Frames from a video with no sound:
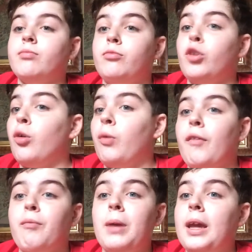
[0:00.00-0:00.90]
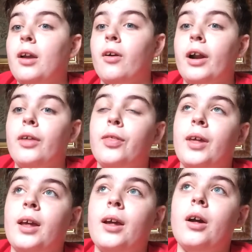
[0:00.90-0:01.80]
Not with me or
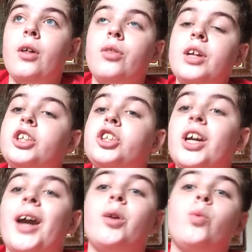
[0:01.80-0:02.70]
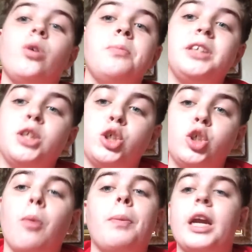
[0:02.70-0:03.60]
anything, this channel will be
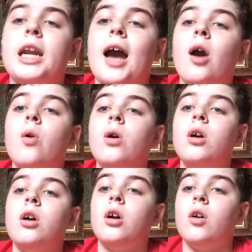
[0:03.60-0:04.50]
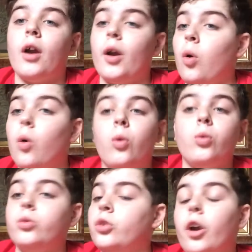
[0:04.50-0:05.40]
stopping now, right?
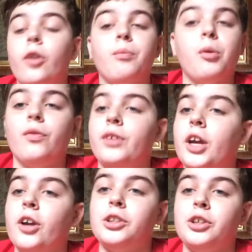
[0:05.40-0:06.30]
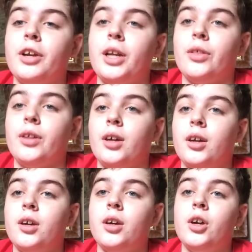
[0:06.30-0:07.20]
All no more videos or anything,
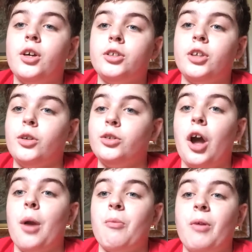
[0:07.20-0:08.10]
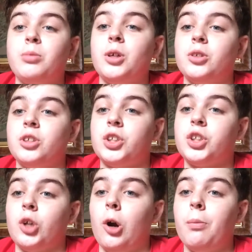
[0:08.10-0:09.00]
so Diamond Reptiles is
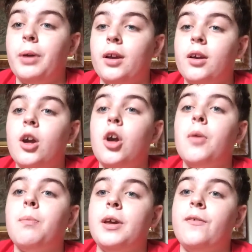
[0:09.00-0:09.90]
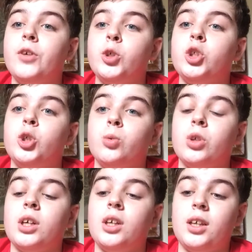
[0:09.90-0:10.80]
stopping. But if you do
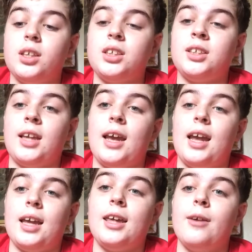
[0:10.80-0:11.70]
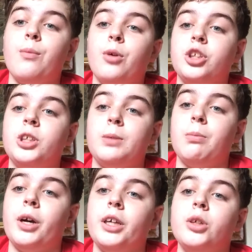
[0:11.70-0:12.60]
want to stay and keep watching
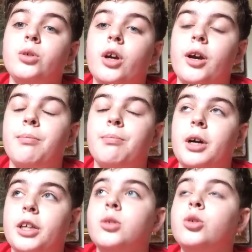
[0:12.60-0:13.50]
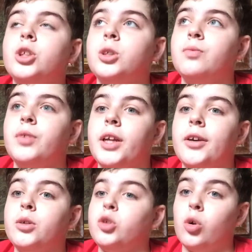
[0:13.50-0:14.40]
my YouTube
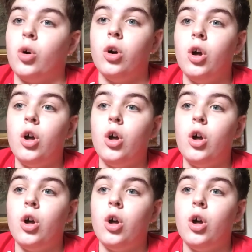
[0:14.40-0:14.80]
videos